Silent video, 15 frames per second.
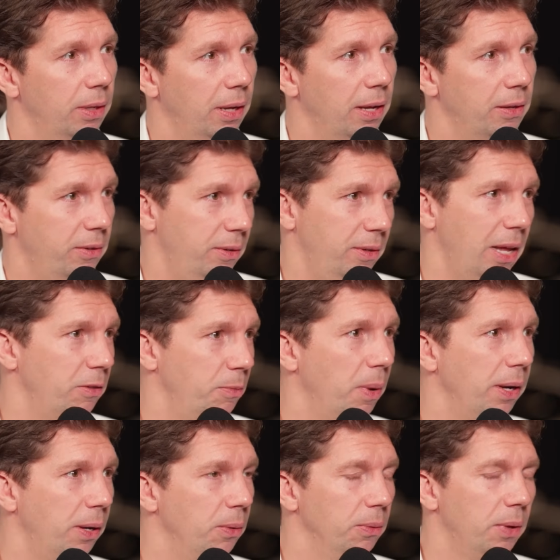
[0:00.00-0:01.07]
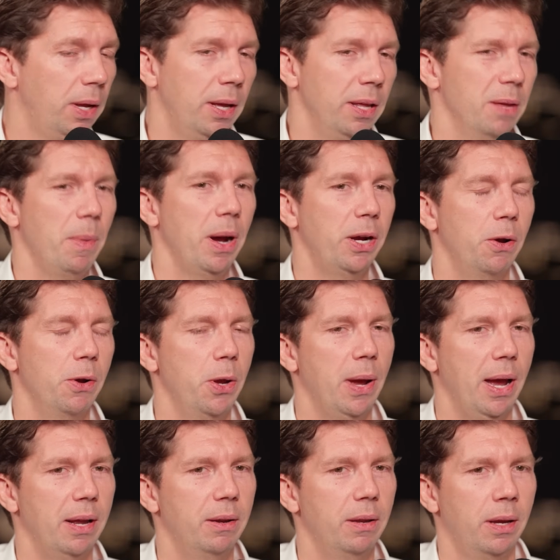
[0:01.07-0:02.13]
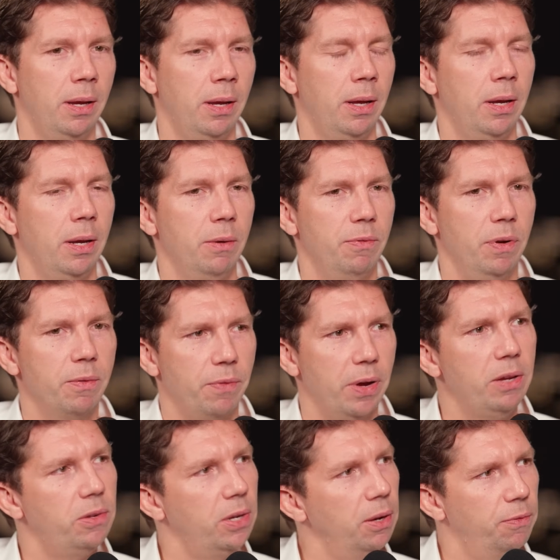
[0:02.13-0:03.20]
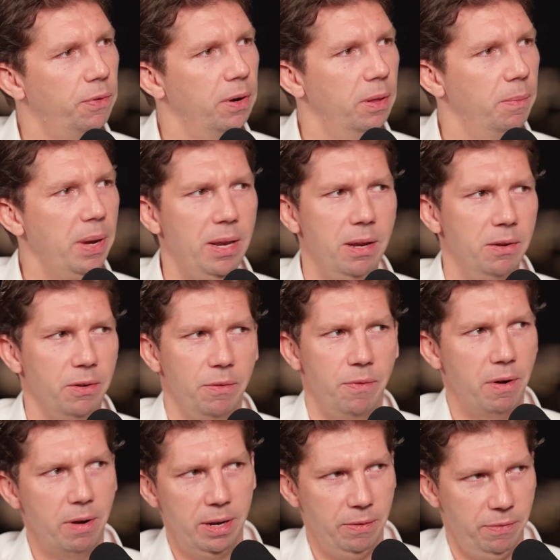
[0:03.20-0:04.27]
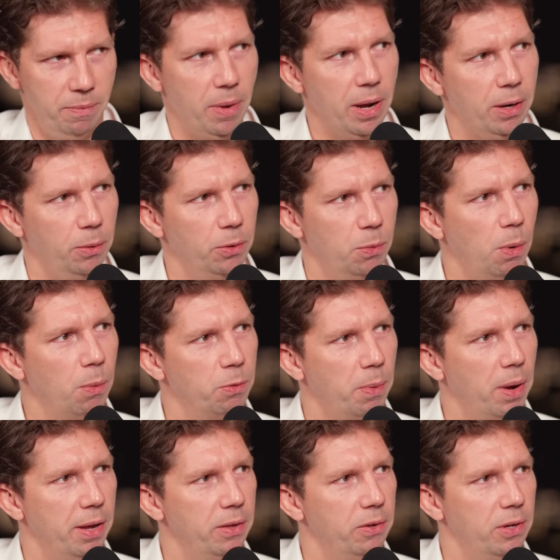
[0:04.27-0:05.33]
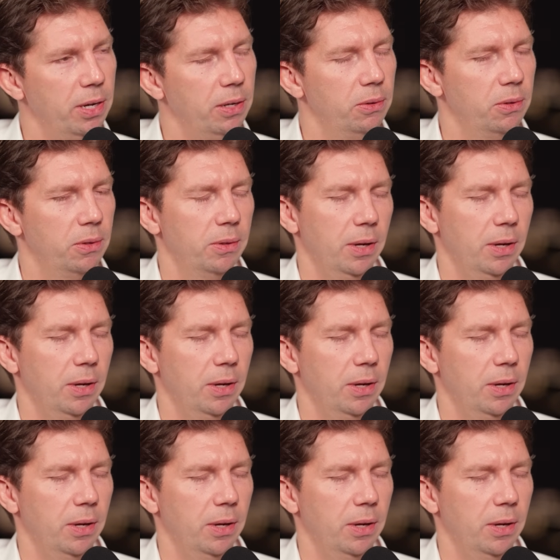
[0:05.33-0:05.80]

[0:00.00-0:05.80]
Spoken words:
That's Michael. The Michael you had front facing in front of the media is a very different Michael to what was behind the scenes.